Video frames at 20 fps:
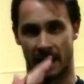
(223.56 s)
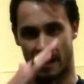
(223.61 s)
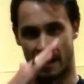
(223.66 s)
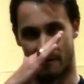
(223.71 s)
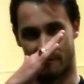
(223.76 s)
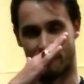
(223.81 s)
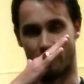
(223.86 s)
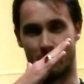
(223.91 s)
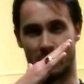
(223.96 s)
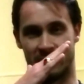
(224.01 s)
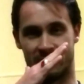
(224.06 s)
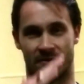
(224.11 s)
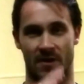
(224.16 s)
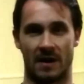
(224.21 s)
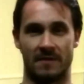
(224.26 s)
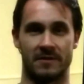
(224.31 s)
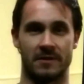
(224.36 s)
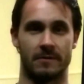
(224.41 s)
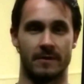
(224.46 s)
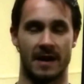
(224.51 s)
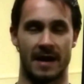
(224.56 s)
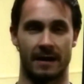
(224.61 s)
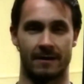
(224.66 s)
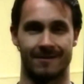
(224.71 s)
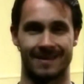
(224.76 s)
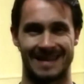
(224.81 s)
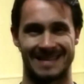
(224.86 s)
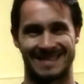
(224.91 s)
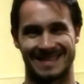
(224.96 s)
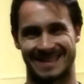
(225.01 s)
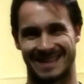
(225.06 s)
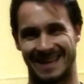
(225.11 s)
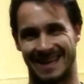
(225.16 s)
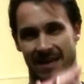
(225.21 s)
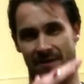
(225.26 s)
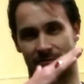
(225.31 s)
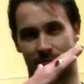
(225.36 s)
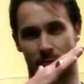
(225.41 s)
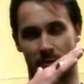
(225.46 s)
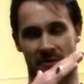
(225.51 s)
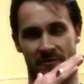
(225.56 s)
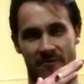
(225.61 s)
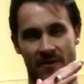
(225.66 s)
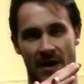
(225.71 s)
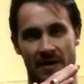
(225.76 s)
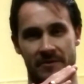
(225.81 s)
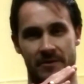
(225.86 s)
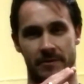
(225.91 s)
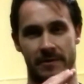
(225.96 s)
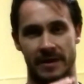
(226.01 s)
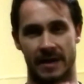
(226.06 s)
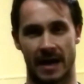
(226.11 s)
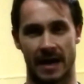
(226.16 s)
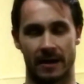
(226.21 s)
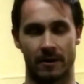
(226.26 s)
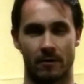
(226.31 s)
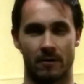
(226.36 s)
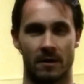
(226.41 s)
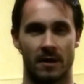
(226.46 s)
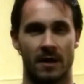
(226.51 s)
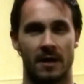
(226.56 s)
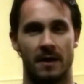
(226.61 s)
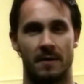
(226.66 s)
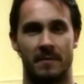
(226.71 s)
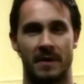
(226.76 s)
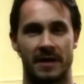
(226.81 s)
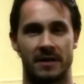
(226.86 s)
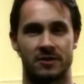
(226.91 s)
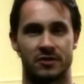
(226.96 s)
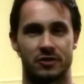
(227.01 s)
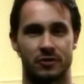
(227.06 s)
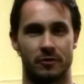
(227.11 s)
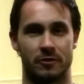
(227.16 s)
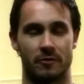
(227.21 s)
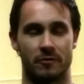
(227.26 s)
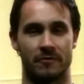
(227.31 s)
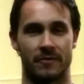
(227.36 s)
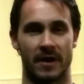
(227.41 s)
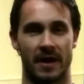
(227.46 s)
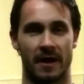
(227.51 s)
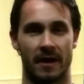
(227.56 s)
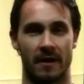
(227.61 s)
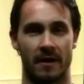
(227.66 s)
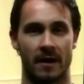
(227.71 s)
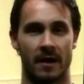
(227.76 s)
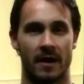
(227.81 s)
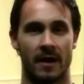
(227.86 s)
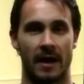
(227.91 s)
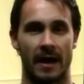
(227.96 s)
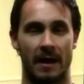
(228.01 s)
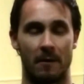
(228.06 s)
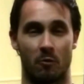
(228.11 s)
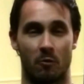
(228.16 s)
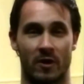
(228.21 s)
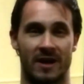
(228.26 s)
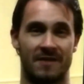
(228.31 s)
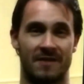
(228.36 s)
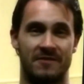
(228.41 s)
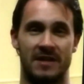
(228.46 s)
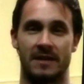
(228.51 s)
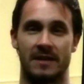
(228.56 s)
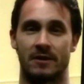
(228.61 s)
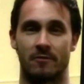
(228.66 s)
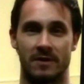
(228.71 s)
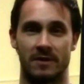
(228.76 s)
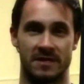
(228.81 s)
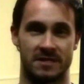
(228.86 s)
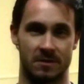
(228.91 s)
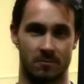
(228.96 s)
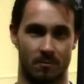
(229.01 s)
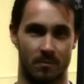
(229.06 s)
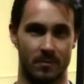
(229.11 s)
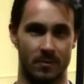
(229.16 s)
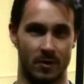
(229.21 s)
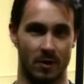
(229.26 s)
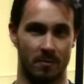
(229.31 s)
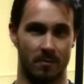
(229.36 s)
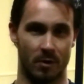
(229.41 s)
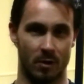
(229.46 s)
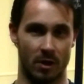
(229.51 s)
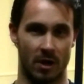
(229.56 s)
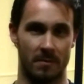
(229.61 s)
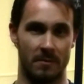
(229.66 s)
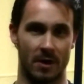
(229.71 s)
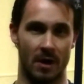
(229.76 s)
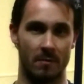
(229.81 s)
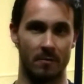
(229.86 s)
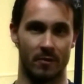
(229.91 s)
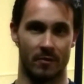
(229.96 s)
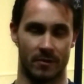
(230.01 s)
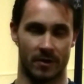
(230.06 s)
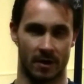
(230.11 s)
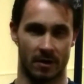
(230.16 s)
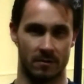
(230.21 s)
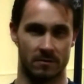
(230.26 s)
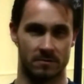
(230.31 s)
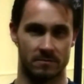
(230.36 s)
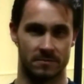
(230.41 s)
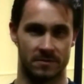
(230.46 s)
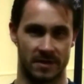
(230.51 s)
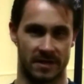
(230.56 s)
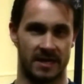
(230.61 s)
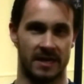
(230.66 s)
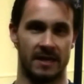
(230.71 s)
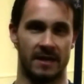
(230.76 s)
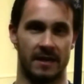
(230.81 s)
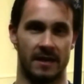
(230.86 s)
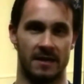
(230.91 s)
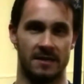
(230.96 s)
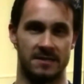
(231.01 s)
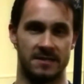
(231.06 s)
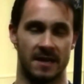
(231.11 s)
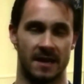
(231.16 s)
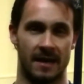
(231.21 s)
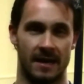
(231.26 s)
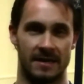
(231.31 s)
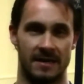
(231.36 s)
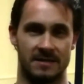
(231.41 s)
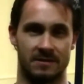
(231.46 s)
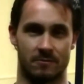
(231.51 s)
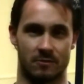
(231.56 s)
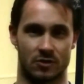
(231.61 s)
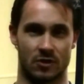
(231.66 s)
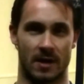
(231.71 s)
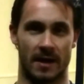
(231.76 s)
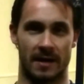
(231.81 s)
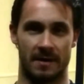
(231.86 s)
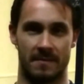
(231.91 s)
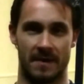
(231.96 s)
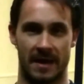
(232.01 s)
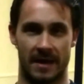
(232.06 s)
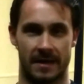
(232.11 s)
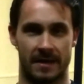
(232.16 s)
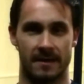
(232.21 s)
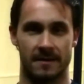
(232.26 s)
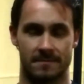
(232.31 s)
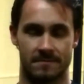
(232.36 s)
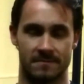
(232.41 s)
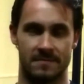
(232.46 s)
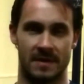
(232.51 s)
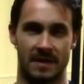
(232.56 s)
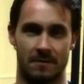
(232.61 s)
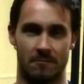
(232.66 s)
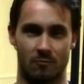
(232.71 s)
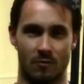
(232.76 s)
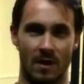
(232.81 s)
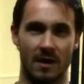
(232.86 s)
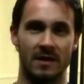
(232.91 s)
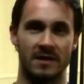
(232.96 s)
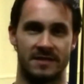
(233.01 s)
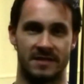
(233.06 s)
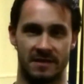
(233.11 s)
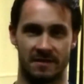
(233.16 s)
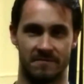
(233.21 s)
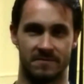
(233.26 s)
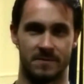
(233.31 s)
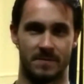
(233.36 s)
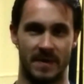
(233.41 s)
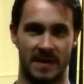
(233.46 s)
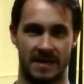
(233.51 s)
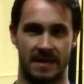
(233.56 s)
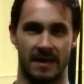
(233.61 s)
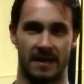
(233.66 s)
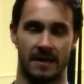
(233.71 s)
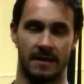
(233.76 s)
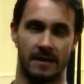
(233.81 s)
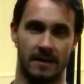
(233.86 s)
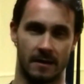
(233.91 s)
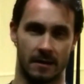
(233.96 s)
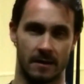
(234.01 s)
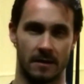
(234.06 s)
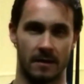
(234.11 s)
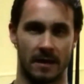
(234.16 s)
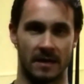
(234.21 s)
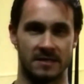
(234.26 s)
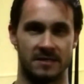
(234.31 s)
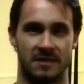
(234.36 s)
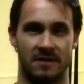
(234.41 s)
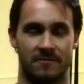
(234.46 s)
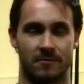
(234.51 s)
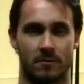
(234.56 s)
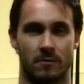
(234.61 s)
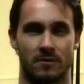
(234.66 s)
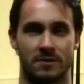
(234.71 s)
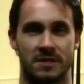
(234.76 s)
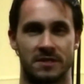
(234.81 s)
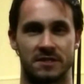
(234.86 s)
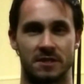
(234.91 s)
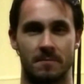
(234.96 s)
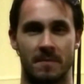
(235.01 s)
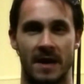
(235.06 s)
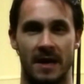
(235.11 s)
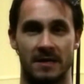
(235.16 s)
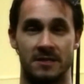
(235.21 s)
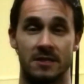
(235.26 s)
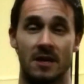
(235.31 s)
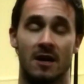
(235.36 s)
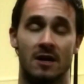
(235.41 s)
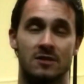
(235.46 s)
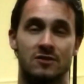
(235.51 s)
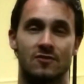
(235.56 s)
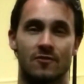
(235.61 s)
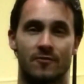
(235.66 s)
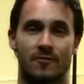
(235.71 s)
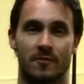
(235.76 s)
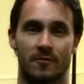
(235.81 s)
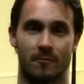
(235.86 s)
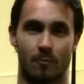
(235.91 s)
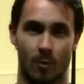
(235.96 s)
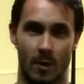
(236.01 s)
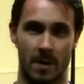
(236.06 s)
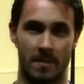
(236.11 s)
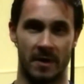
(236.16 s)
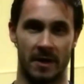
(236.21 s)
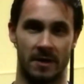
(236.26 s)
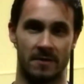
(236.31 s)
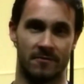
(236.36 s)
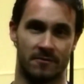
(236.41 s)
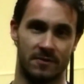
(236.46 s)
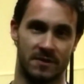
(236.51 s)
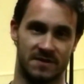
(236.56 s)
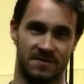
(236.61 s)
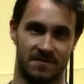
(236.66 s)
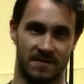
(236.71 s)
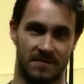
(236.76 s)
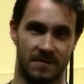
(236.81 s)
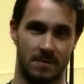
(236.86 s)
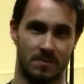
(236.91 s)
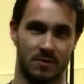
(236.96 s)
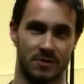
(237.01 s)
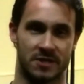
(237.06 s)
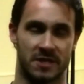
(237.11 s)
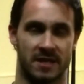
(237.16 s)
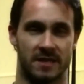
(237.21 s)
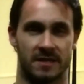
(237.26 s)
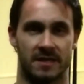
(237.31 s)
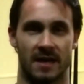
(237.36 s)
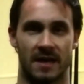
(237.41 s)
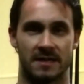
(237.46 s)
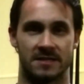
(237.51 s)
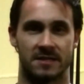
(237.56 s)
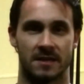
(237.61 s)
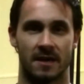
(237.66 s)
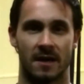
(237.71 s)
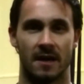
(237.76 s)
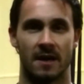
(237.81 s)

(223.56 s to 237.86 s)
at a 45-degree angle. That's the key. 45-degree angle, making sure you're there. And we're going to have to increase the pull-up number, though. The key is that we're trying to make it, relative speaking, as difficult as the men's. So for women, for this 50% test,